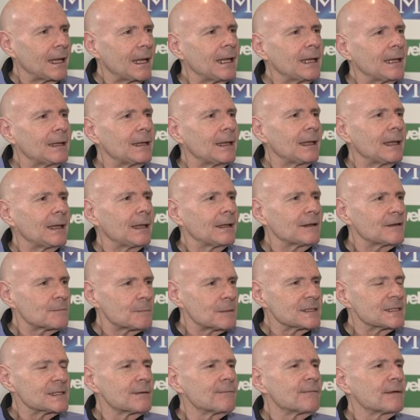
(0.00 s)
in
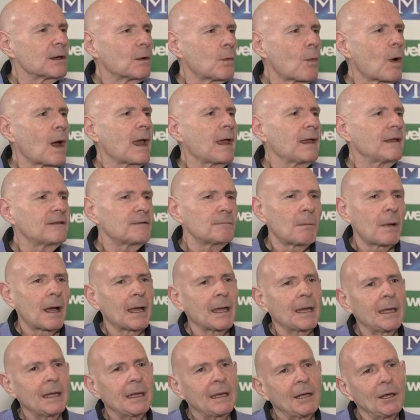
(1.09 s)
specific ways
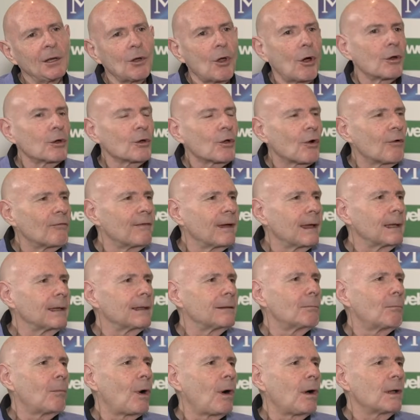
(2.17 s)
by non
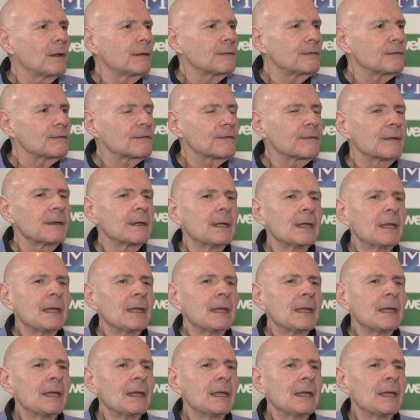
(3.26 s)
covalent bonds.